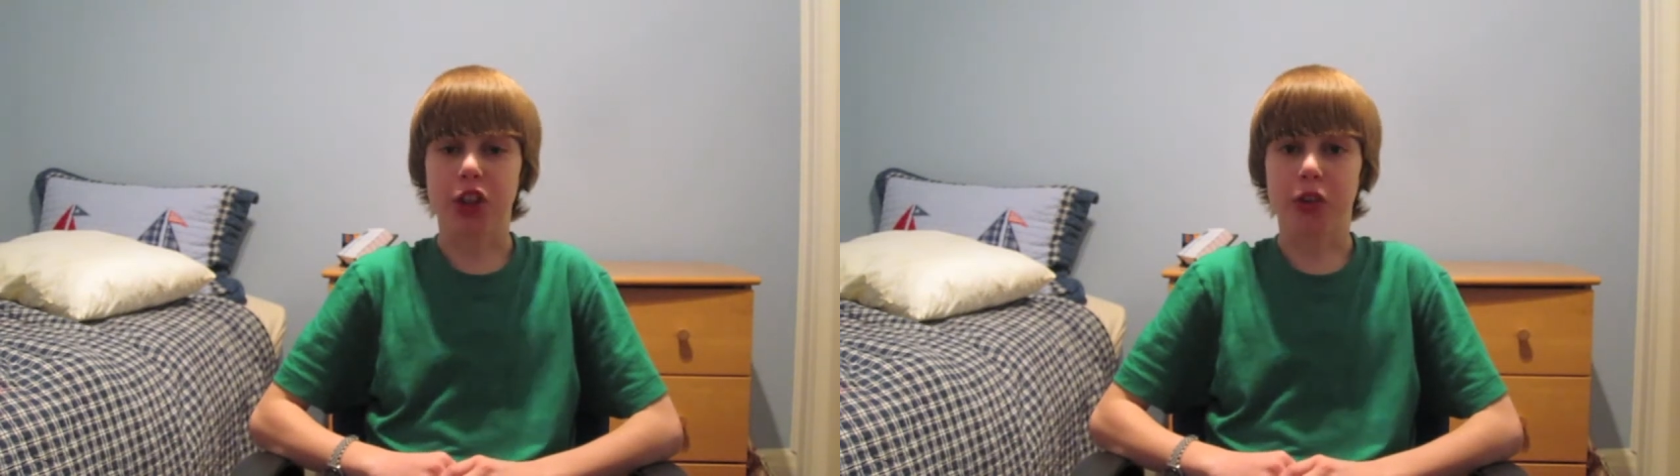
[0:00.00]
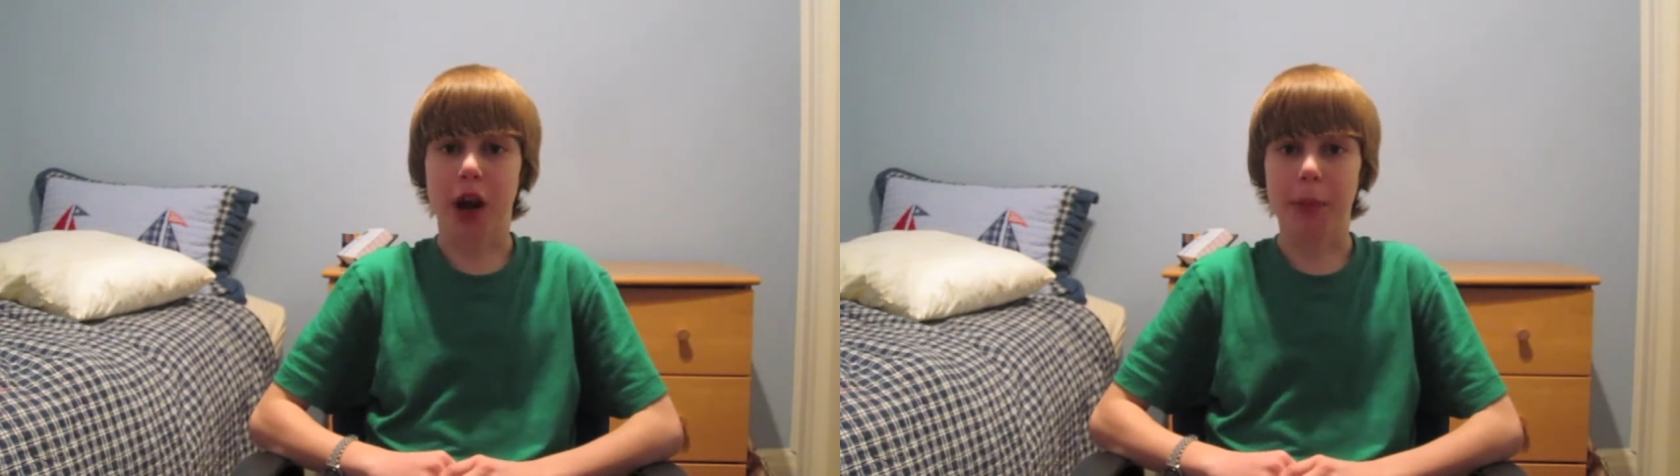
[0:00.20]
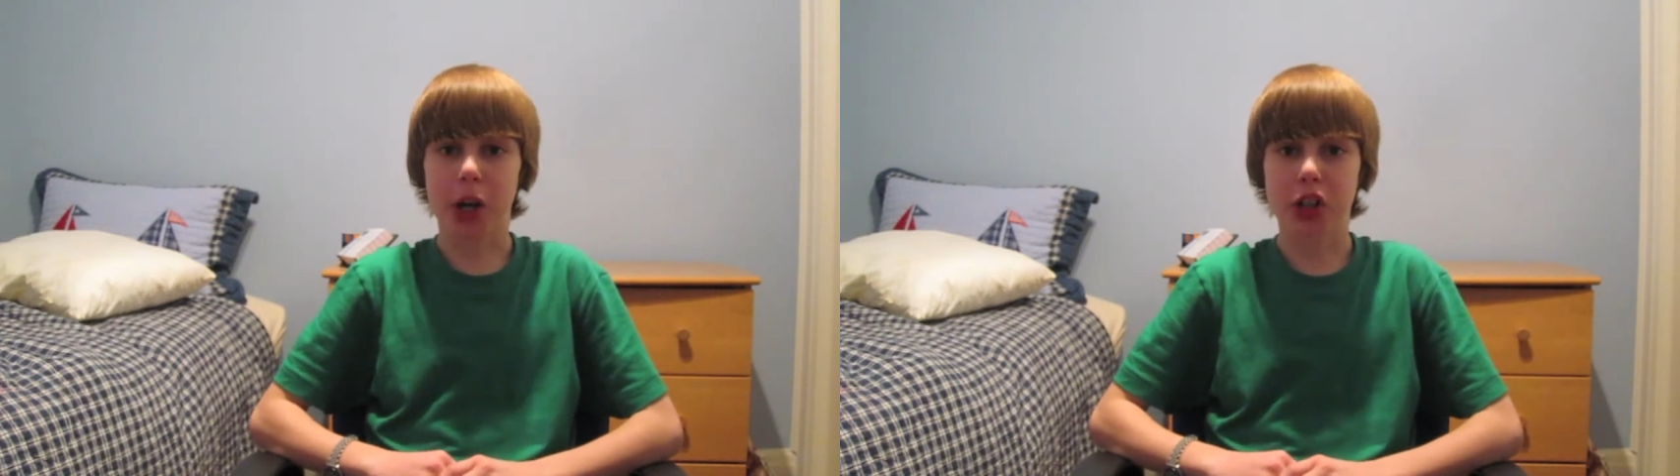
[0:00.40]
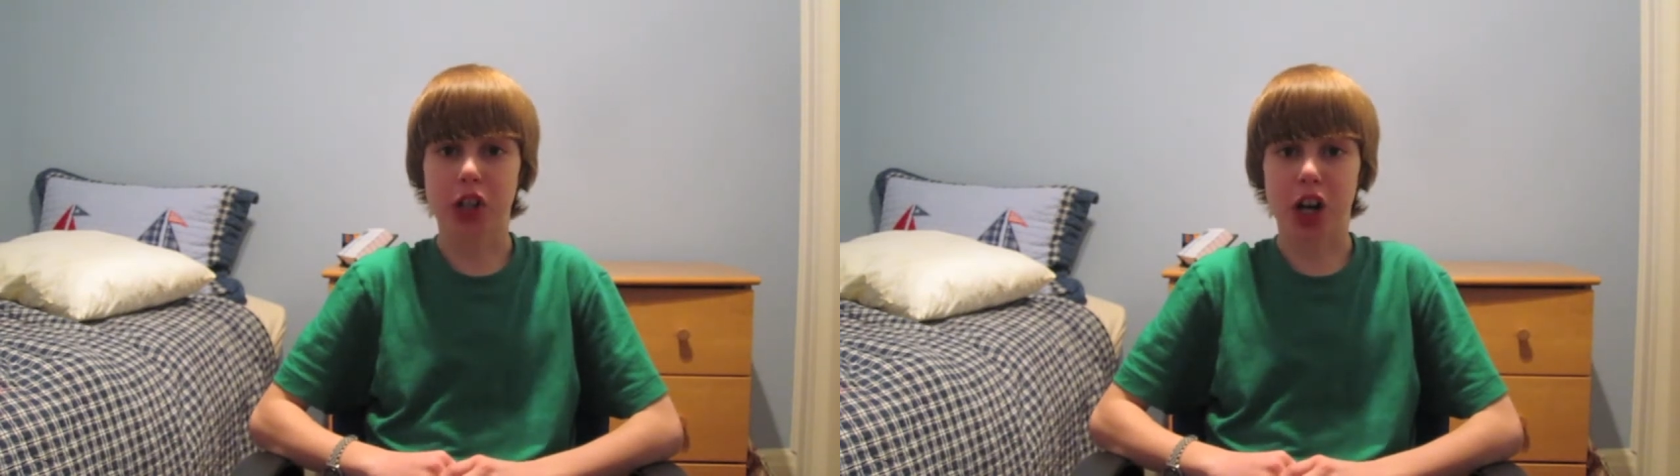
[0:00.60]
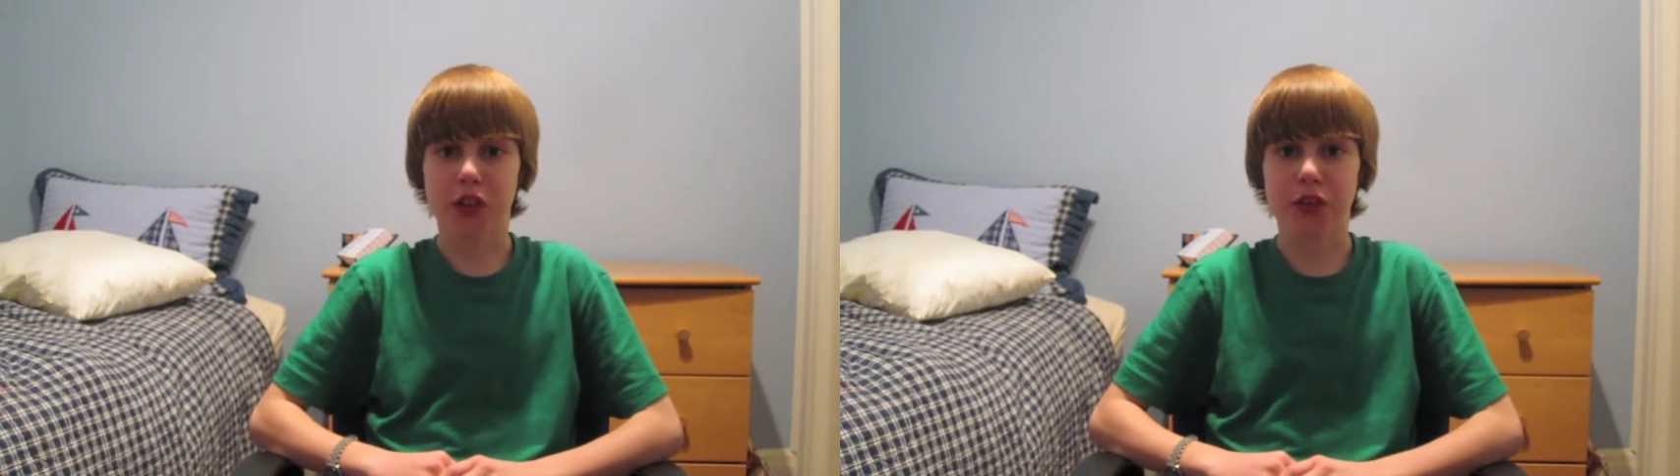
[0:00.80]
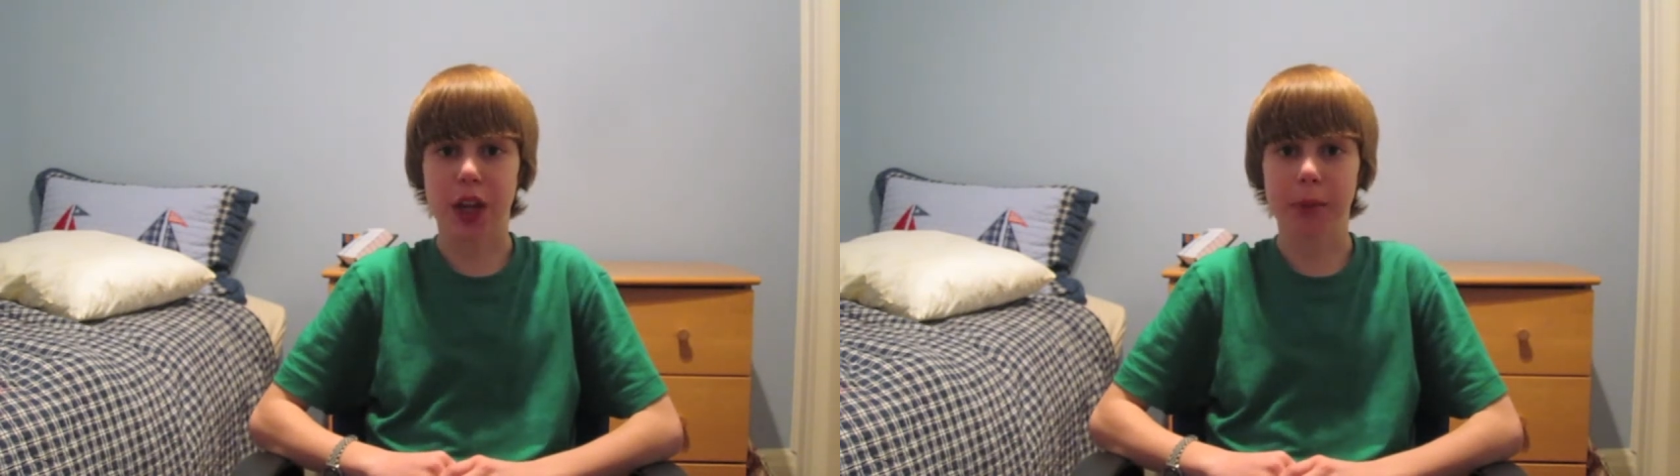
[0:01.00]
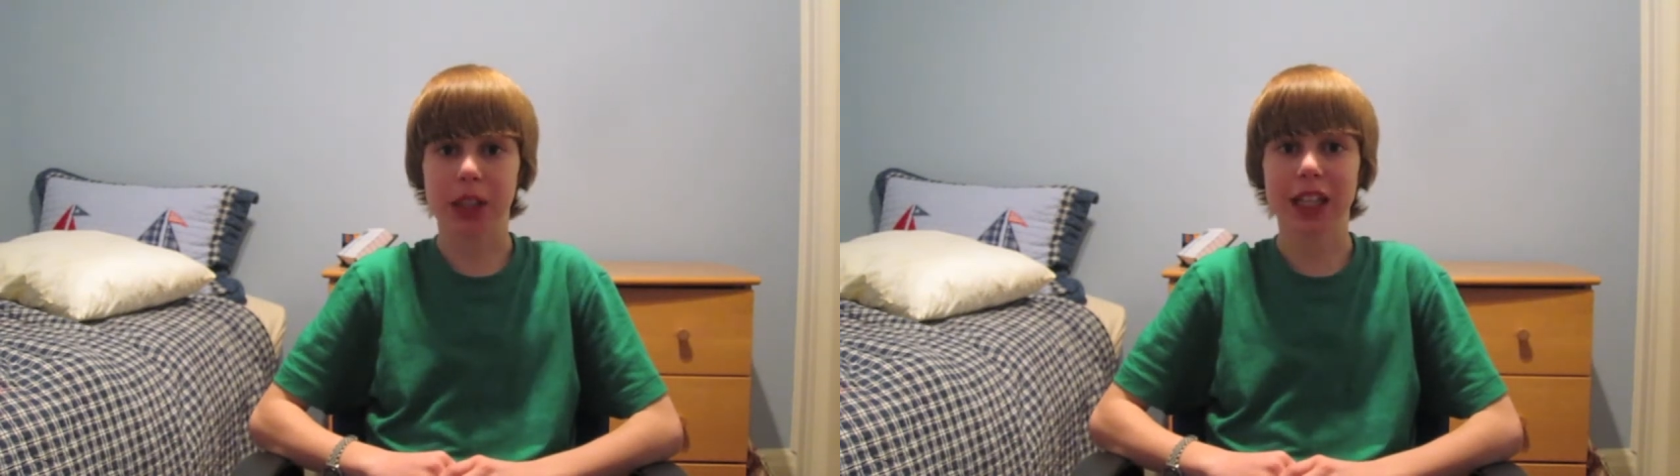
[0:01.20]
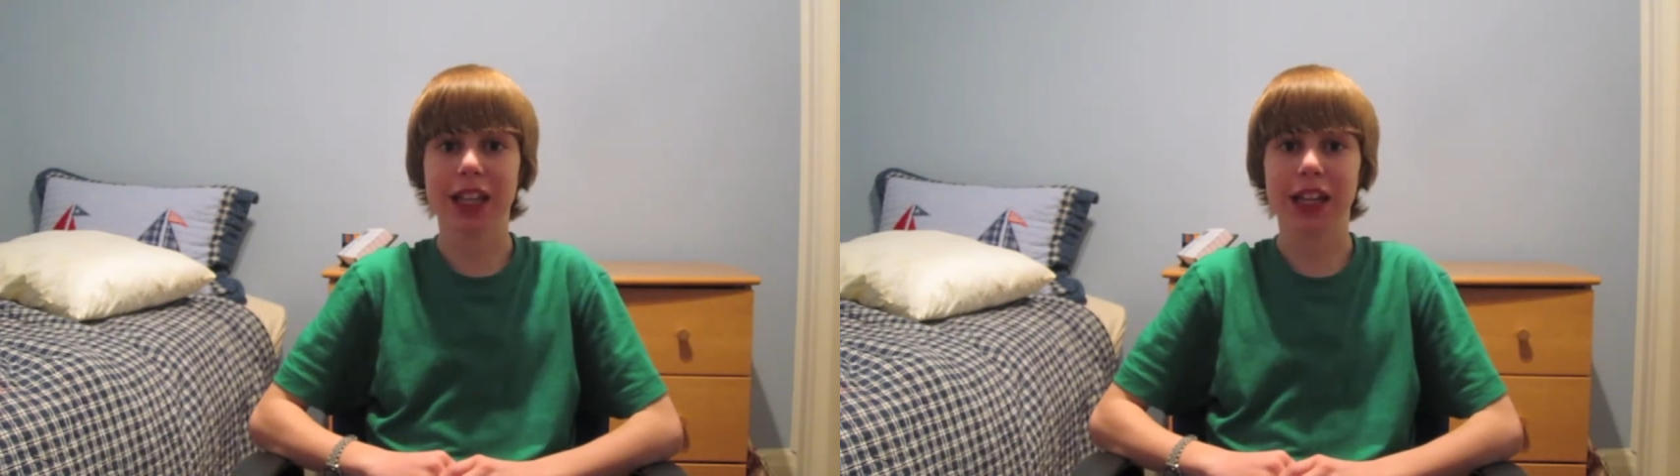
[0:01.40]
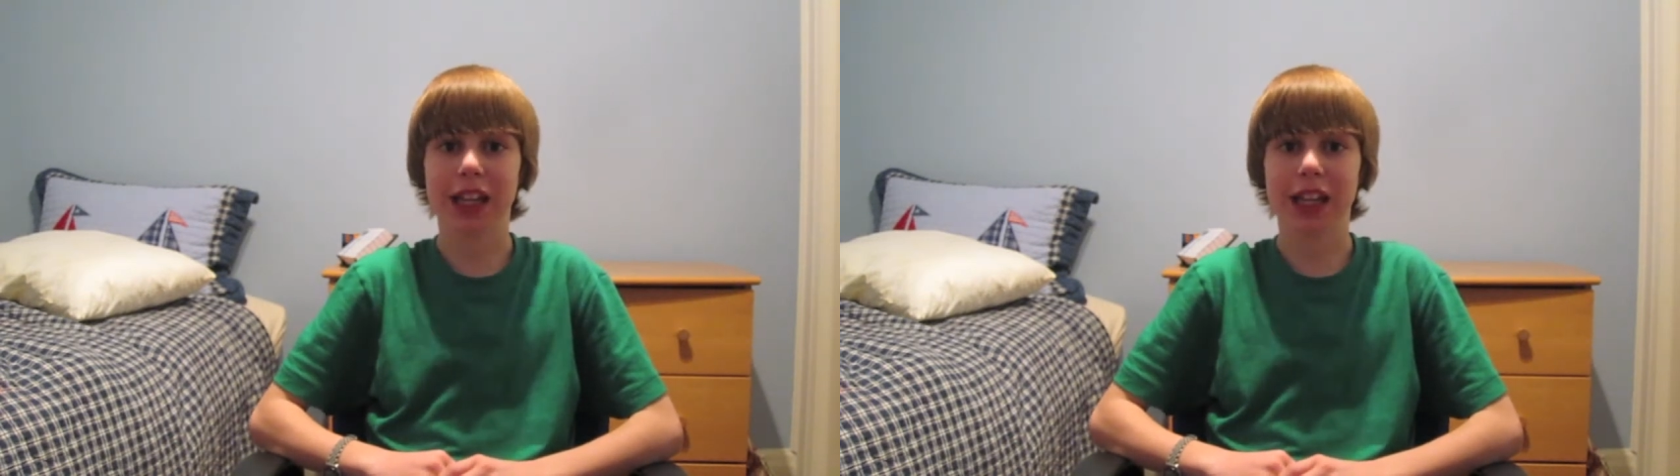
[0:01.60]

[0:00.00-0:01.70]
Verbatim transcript: the Grabarchuk family